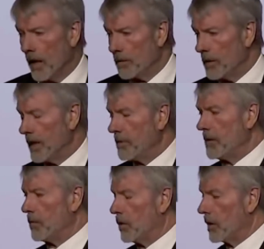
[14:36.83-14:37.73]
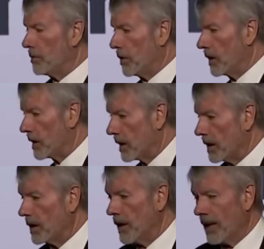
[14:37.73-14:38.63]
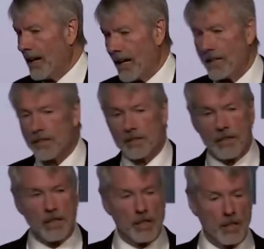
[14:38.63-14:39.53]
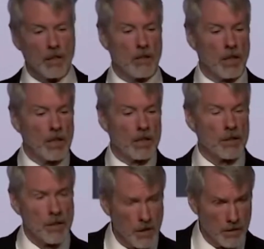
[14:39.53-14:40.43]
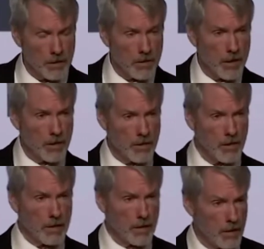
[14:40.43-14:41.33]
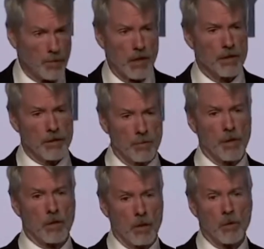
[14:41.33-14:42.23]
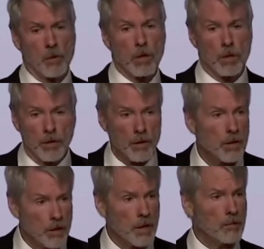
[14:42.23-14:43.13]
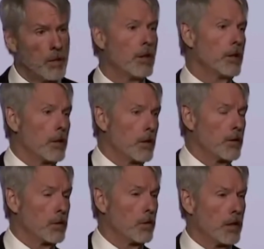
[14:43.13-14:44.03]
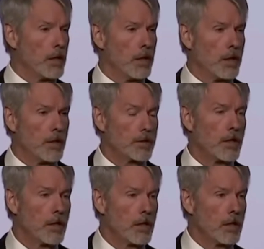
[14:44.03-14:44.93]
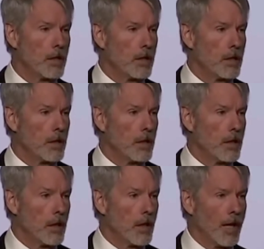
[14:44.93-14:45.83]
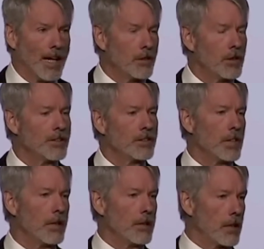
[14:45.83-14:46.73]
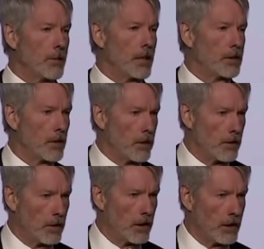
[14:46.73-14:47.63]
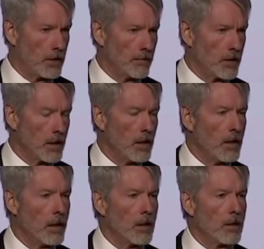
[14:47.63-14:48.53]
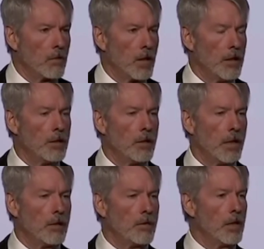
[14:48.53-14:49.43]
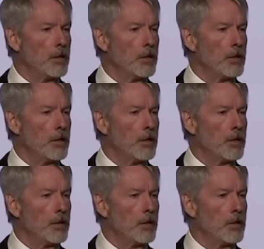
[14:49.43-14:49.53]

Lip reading: But maybe more importantly, I can stand here and I can tell you that I think the price of Bitcoin will go to 13 million over 20 years. I couldn't say that about a security, right? You have